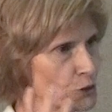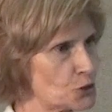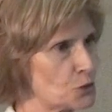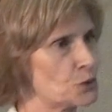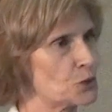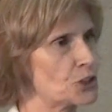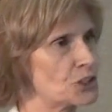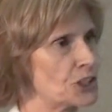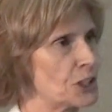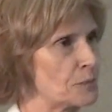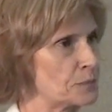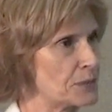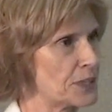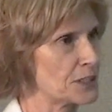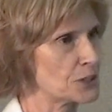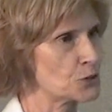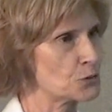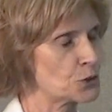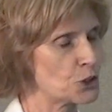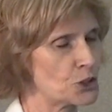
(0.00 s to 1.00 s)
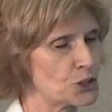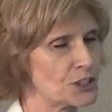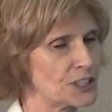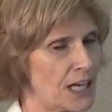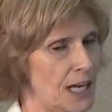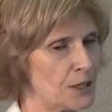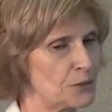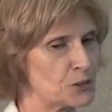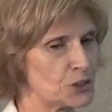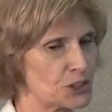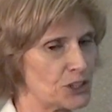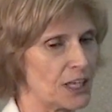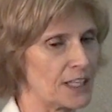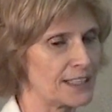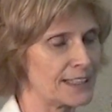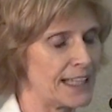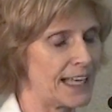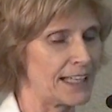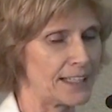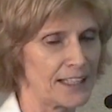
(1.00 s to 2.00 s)
those were Jean-Pierre's words. I was
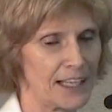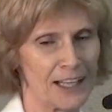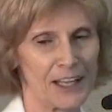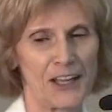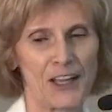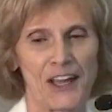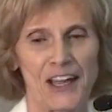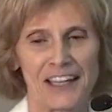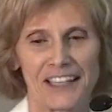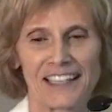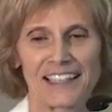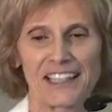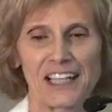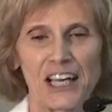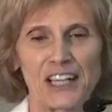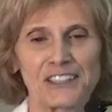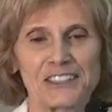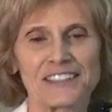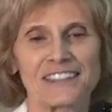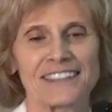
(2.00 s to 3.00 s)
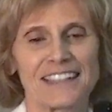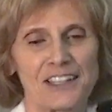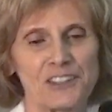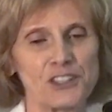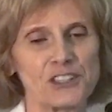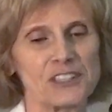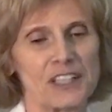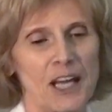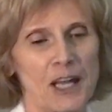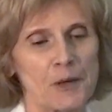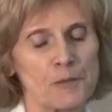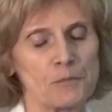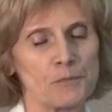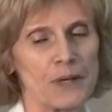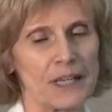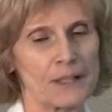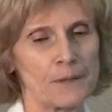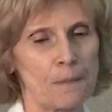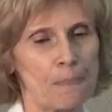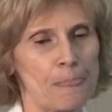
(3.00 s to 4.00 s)
not that enlightened at the time,
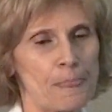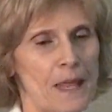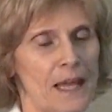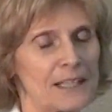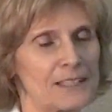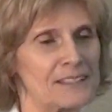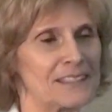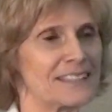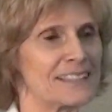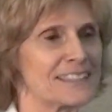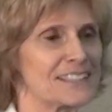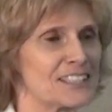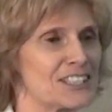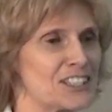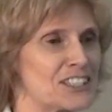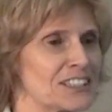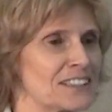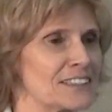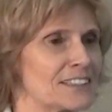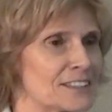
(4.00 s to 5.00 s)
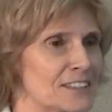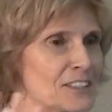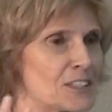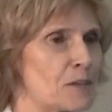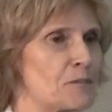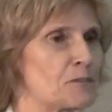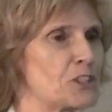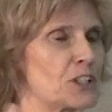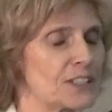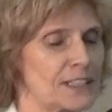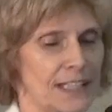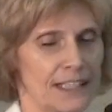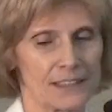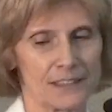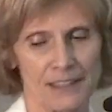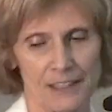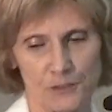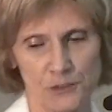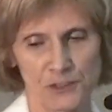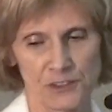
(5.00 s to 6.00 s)
but I think it's still something
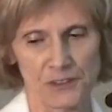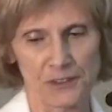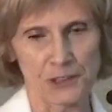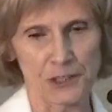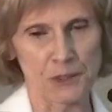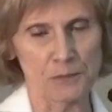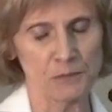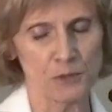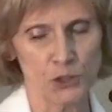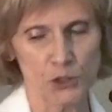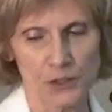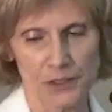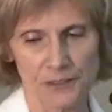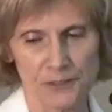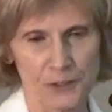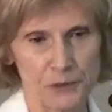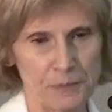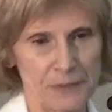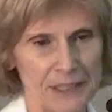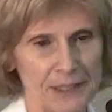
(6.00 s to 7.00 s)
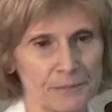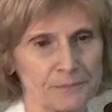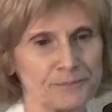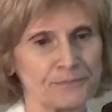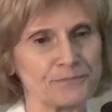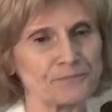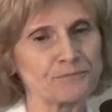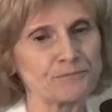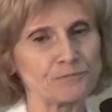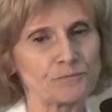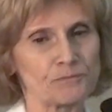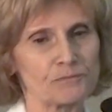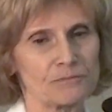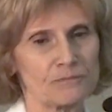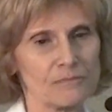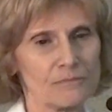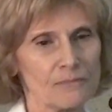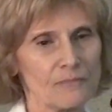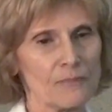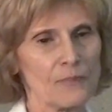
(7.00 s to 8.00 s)
that, that was very important for me.
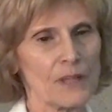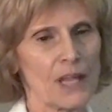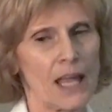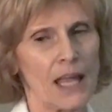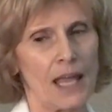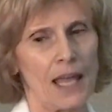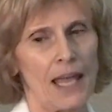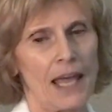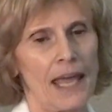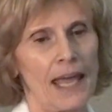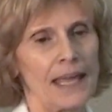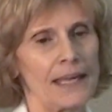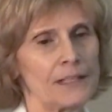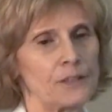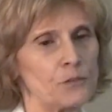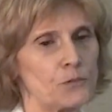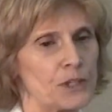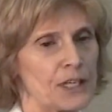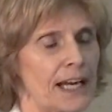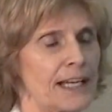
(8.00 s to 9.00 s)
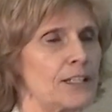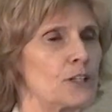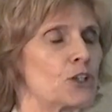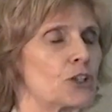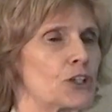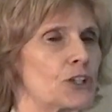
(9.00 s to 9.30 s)
And what I